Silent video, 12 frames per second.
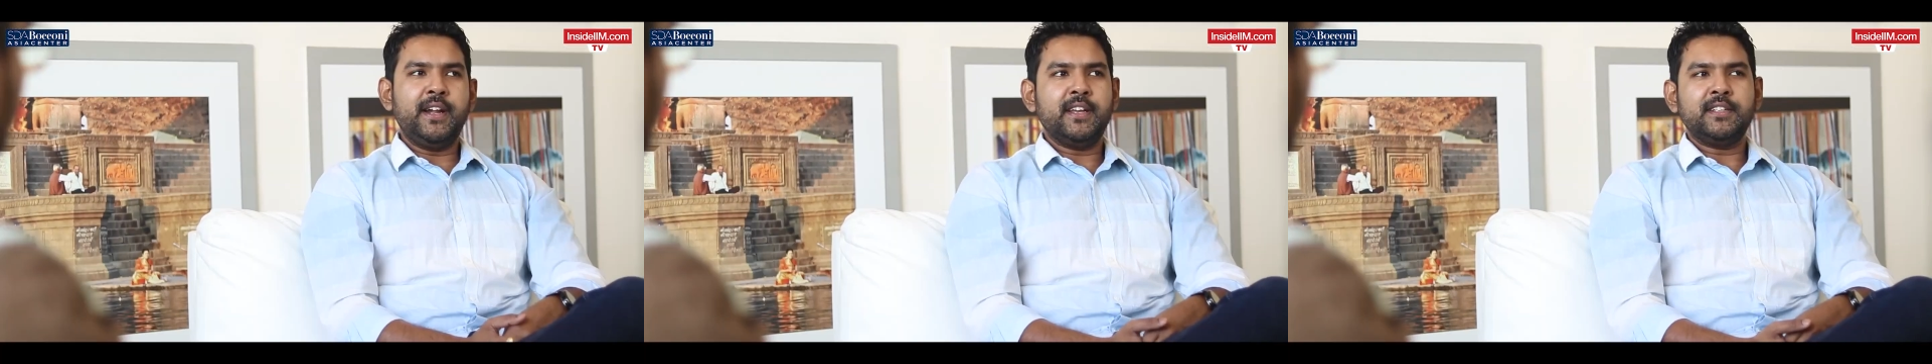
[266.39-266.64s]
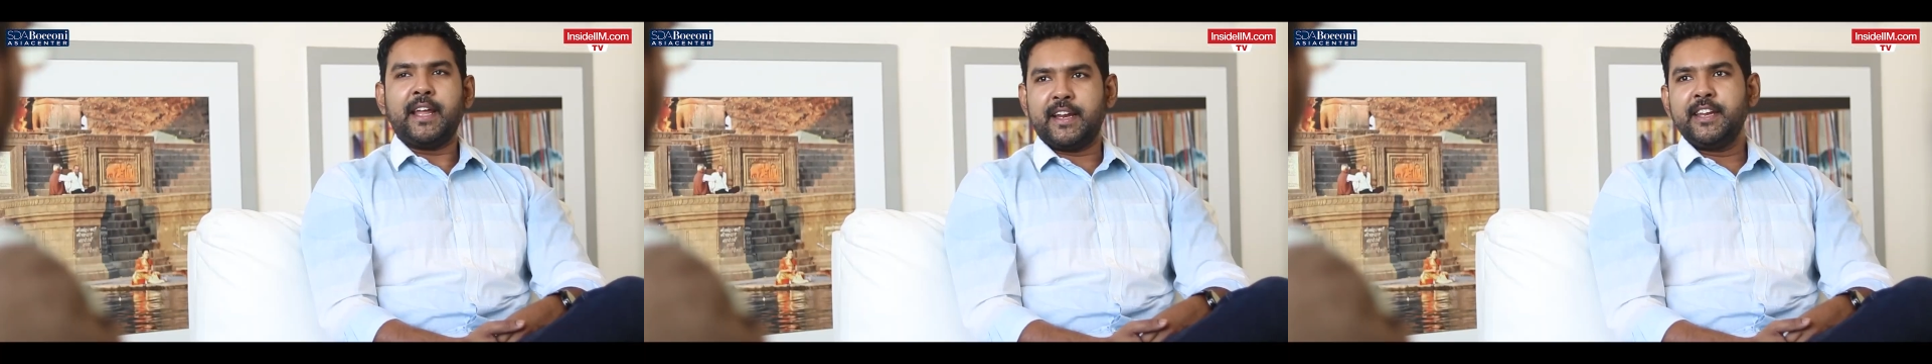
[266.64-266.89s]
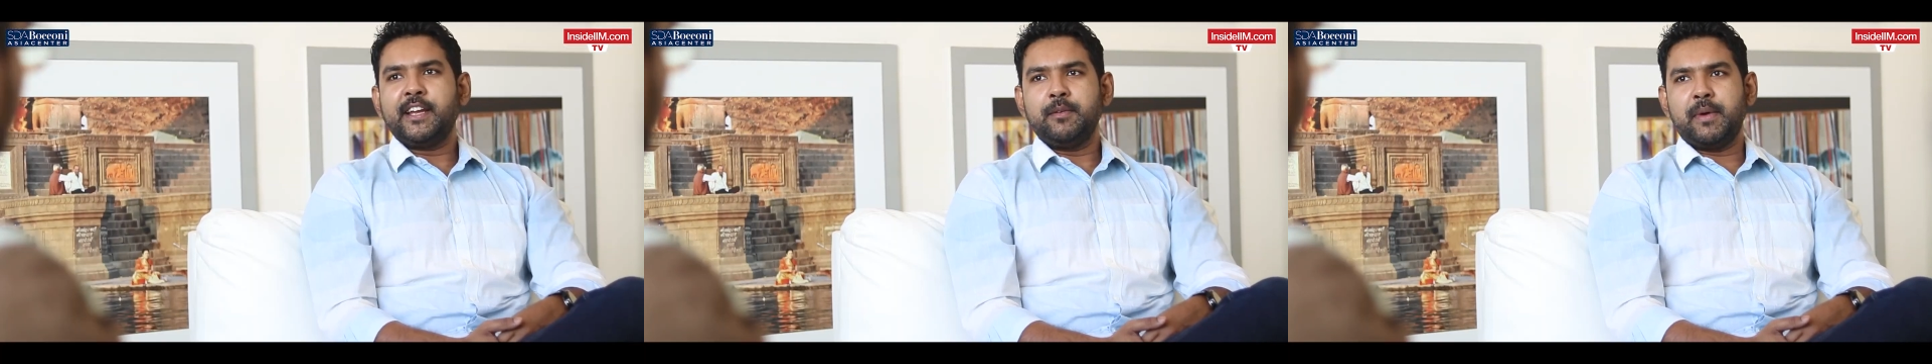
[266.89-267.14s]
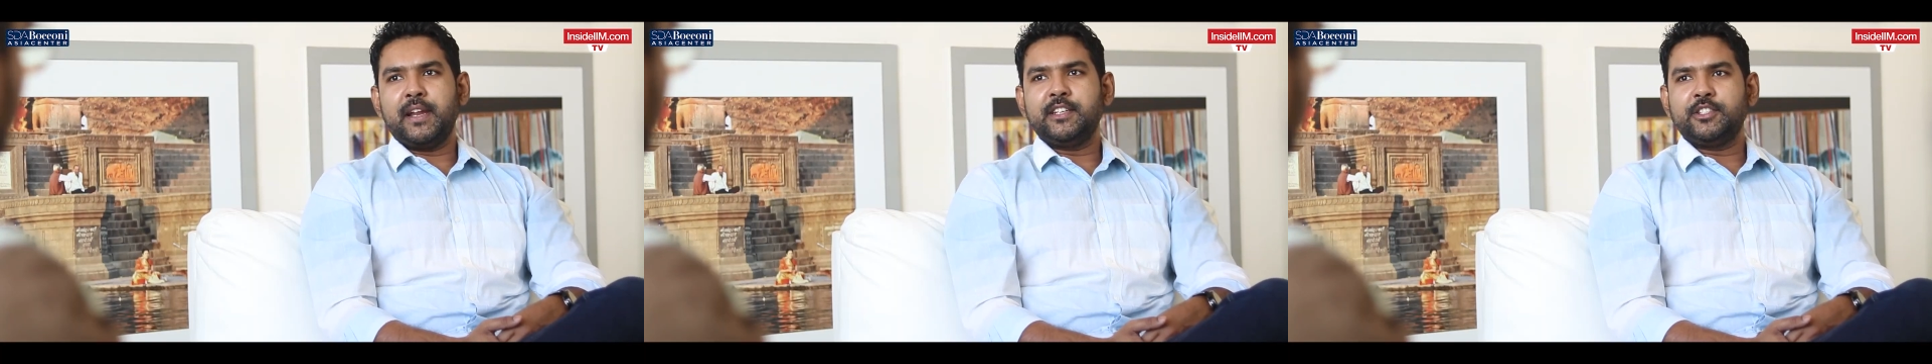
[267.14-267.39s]
as a technical
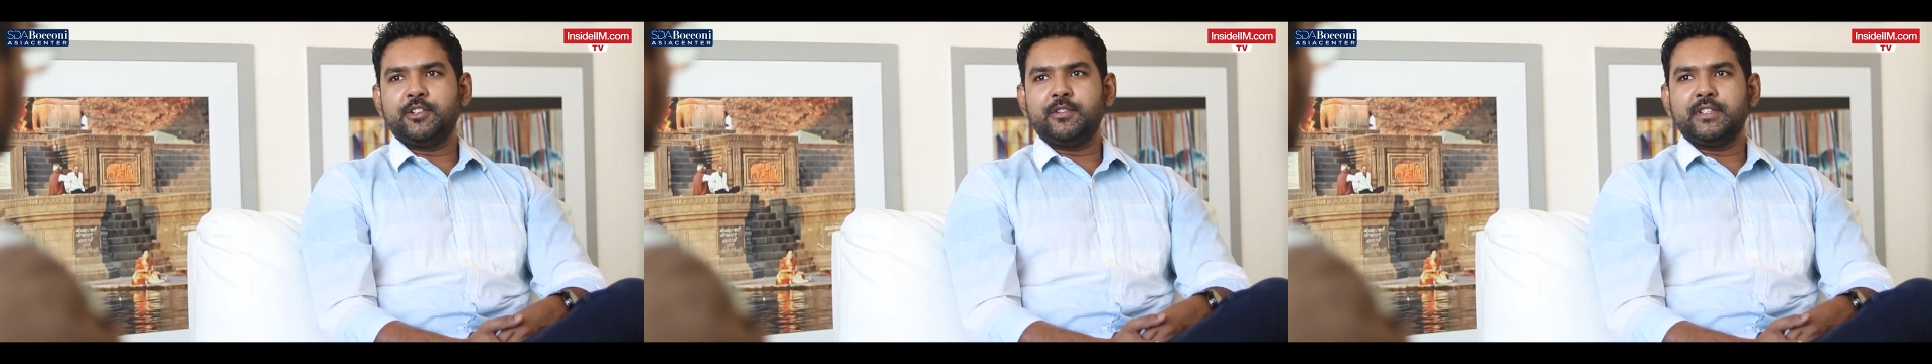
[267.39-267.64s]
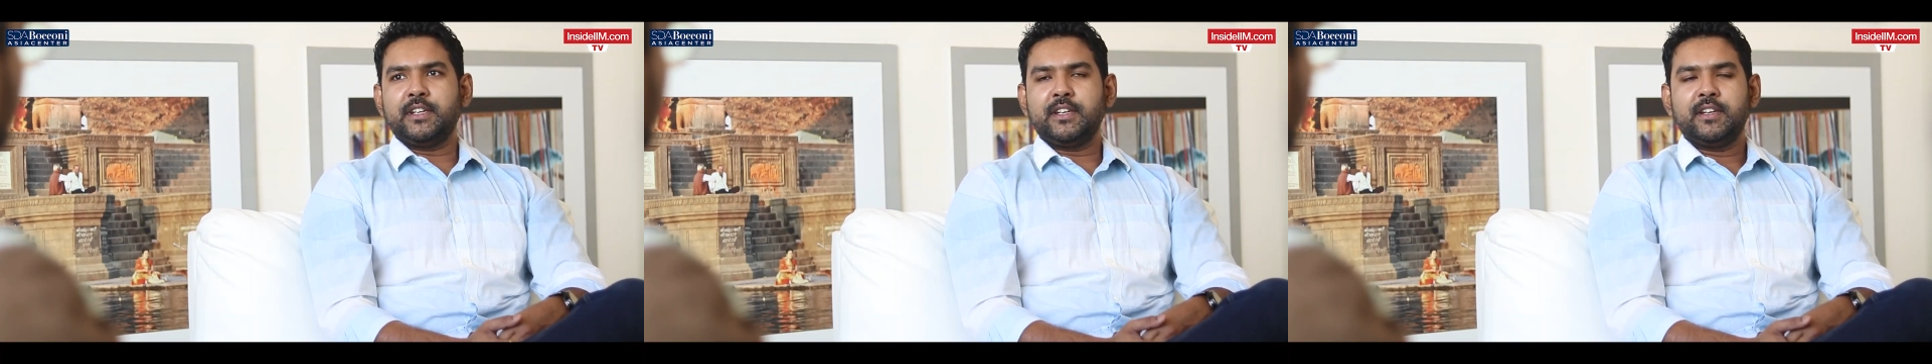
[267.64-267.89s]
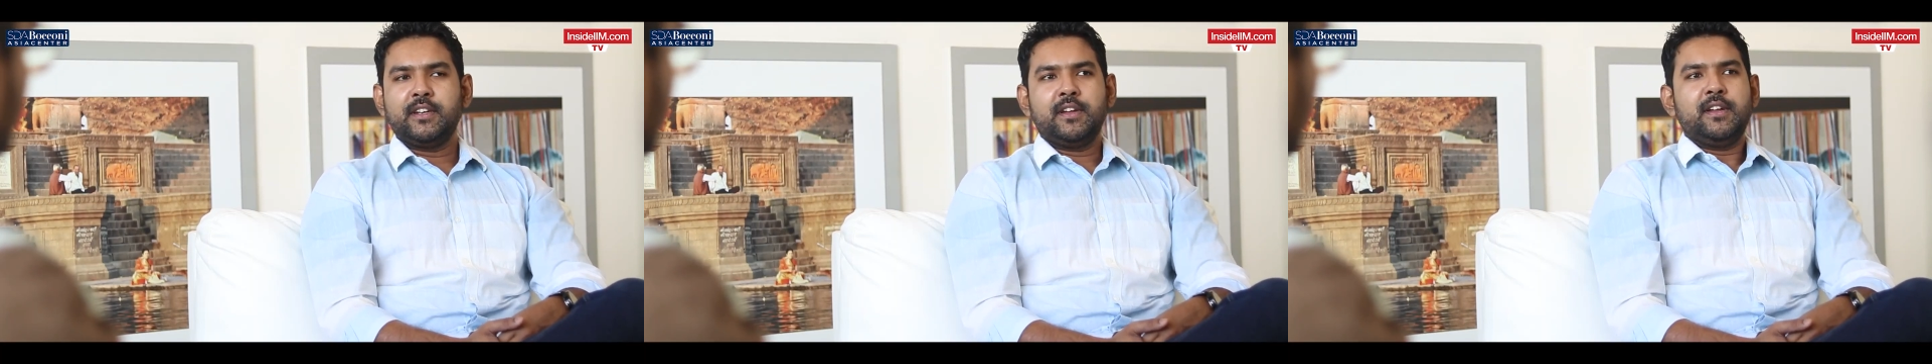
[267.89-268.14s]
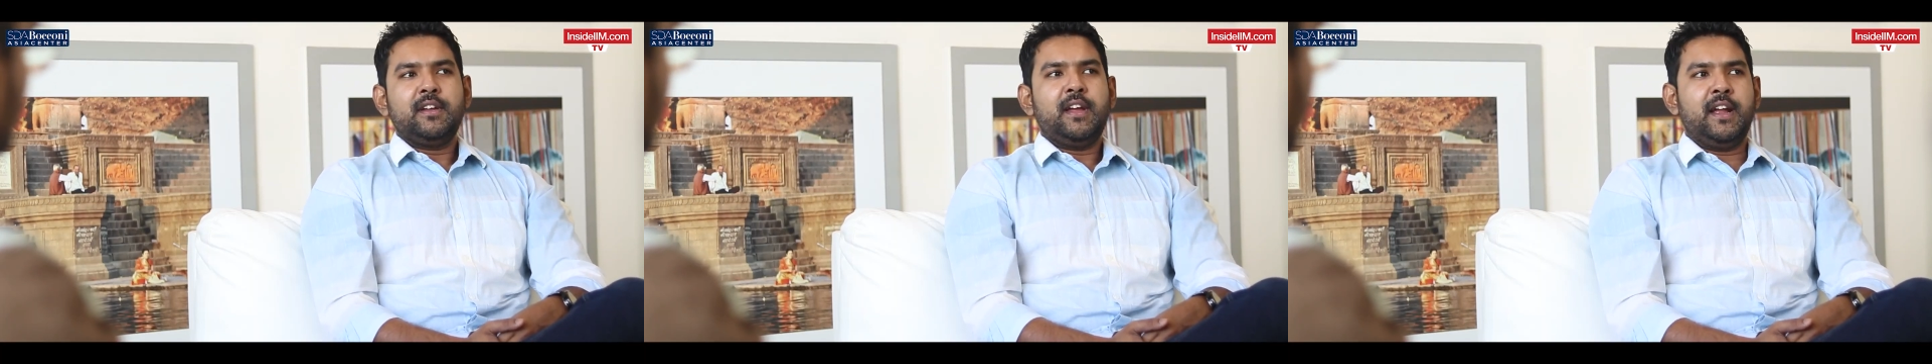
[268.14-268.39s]
manager over there.
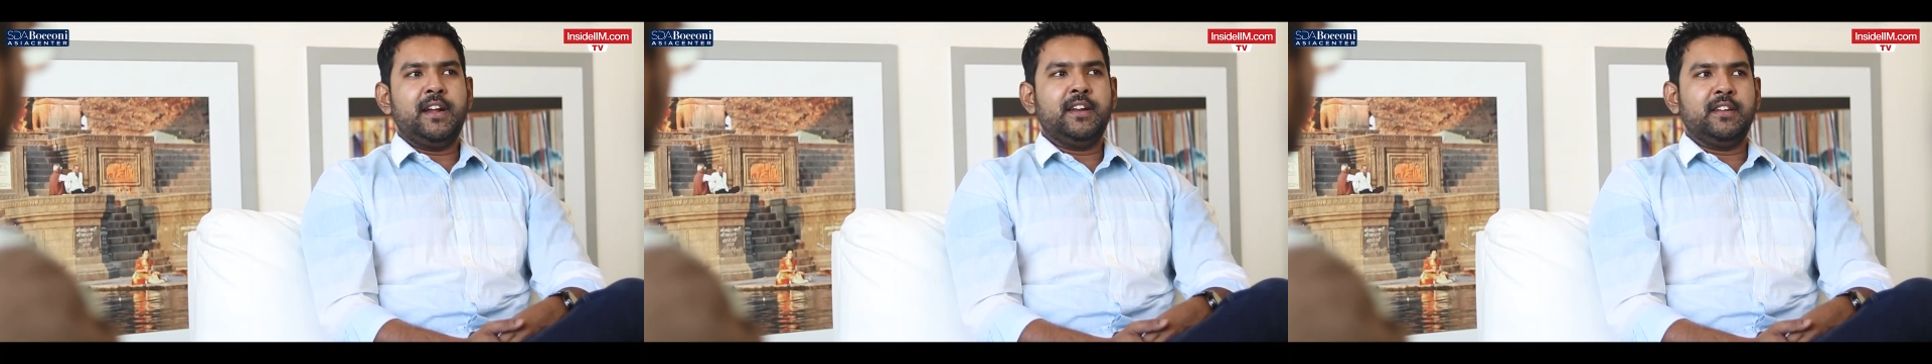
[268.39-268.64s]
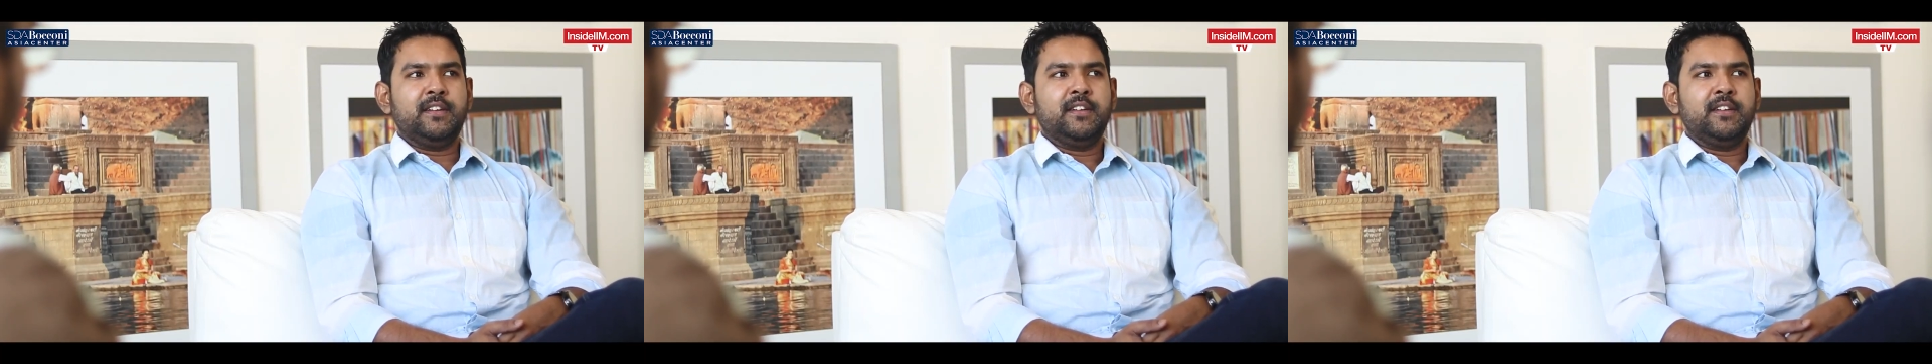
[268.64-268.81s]
And